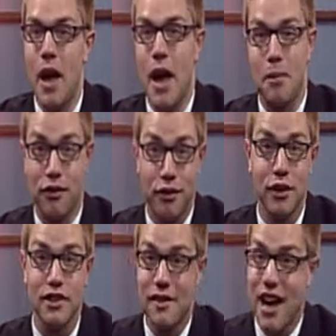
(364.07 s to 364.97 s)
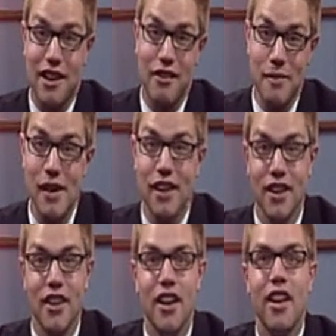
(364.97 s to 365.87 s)
April Fools, I'm not going to repeat
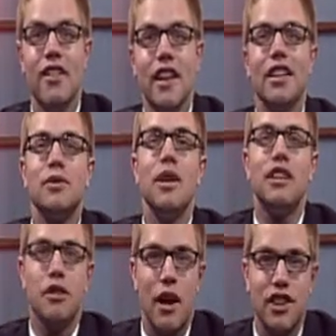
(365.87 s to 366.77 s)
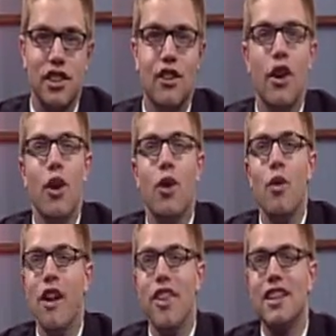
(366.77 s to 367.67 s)
it. This week's question, who
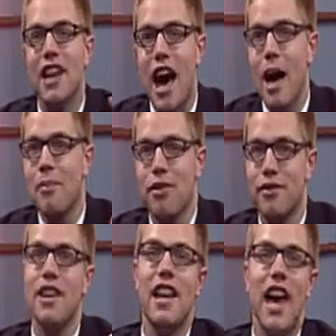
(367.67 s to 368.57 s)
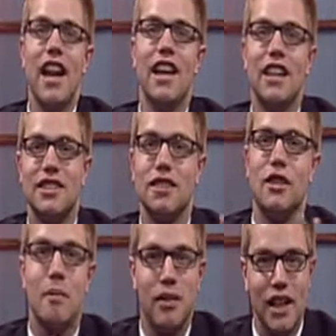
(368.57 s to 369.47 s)
are the top 3 candidates to
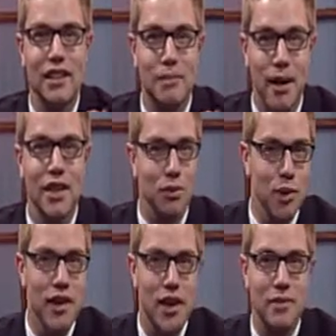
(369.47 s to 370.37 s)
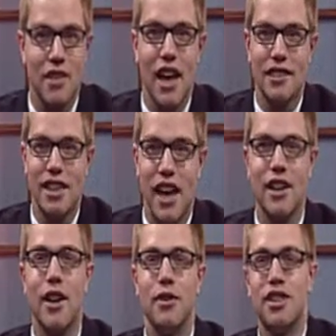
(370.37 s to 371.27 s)
replace Buzz Williams as head
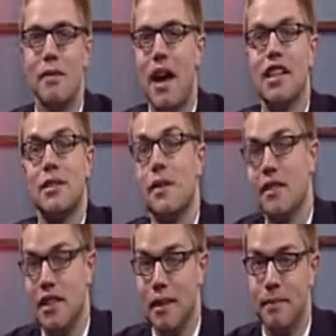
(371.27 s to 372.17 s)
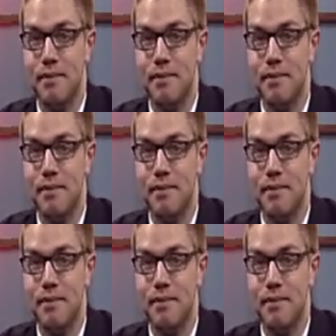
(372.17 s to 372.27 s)
coach of the basketball team?